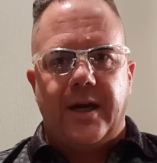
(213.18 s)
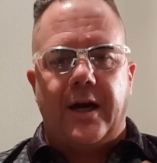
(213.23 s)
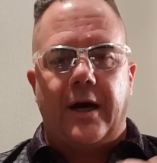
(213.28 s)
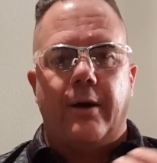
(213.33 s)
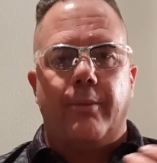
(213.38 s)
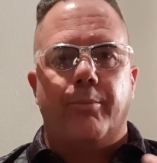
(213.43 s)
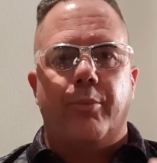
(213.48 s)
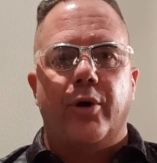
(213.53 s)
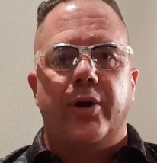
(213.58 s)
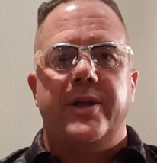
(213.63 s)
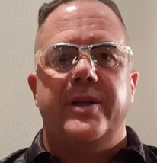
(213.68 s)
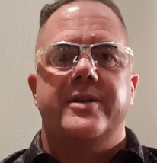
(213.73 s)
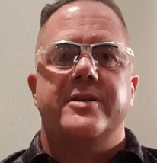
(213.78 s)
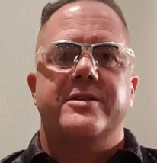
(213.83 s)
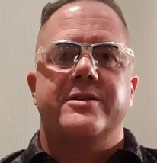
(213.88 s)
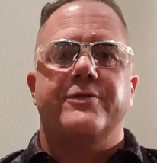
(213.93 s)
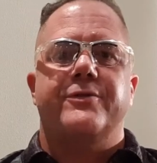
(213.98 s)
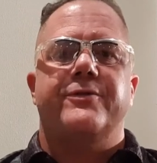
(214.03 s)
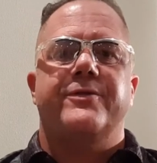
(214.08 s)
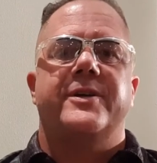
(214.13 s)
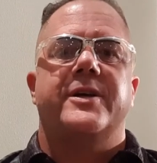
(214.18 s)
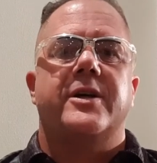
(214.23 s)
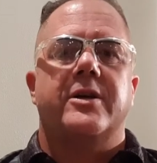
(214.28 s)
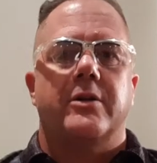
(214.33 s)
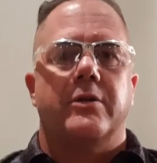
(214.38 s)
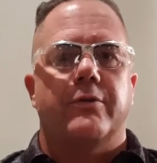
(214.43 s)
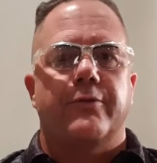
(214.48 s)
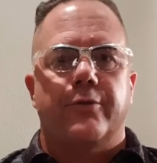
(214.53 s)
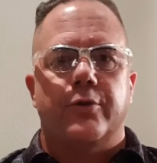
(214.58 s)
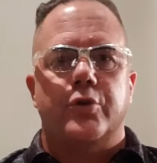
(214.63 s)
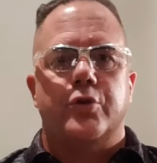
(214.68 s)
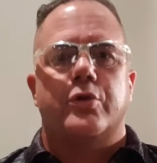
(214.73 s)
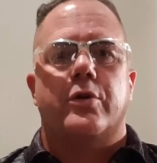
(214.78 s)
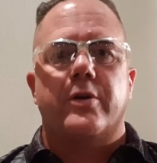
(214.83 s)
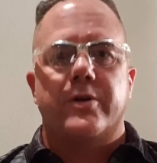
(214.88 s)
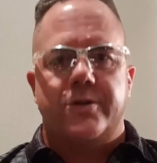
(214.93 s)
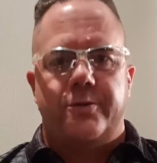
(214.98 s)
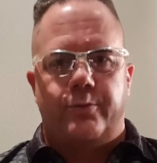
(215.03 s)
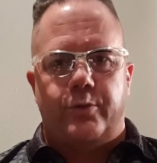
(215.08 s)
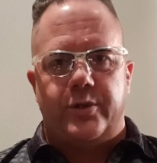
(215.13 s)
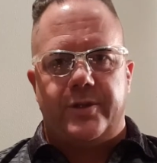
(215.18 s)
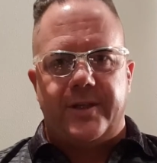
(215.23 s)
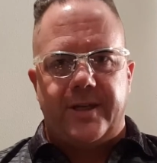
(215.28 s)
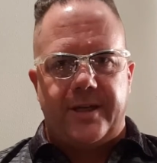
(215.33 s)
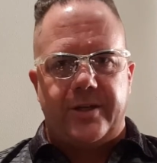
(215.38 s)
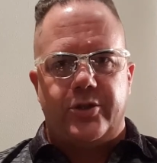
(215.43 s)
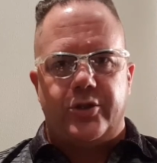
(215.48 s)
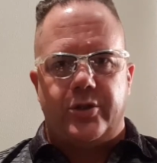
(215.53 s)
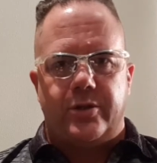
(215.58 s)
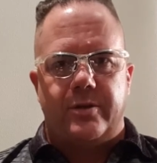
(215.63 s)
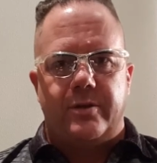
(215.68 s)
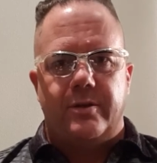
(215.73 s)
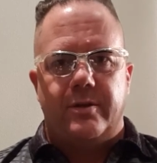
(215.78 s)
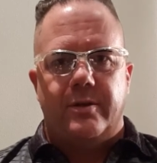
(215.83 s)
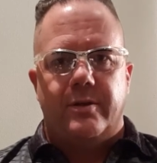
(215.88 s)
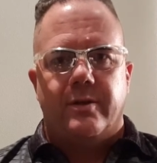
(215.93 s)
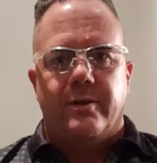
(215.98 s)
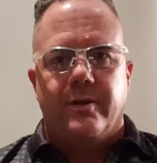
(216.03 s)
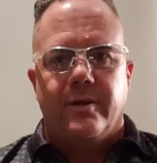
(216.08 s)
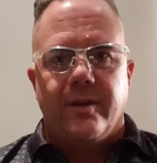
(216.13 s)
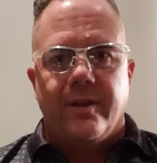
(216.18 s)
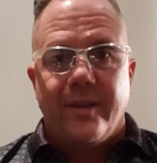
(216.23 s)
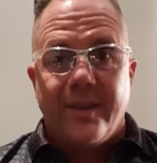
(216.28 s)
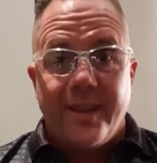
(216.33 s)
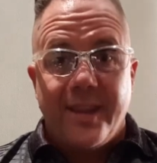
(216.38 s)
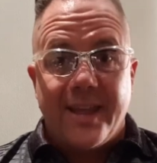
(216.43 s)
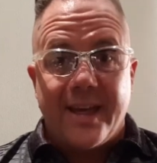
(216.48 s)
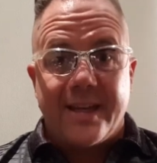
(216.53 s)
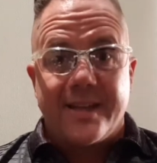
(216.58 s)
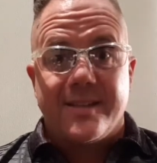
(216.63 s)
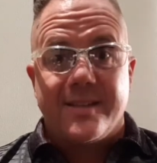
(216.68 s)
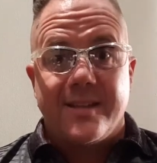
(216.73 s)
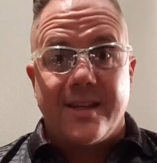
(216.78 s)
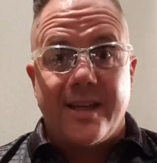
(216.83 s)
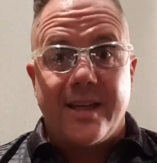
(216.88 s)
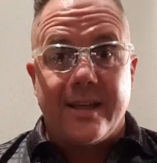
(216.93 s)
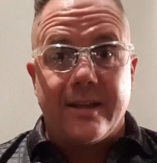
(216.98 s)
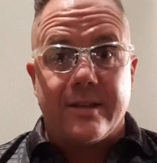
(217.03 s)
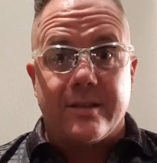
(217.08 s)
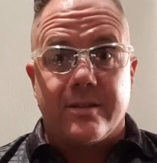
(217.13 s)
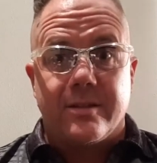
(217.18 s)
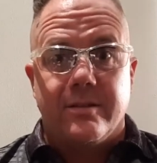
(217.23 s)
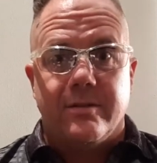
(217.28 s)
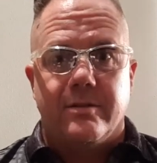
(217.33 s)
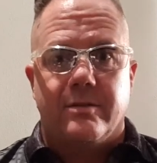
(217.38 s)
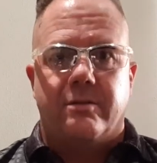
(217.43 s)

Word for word: Our body is a vehicle for transportation. That's it.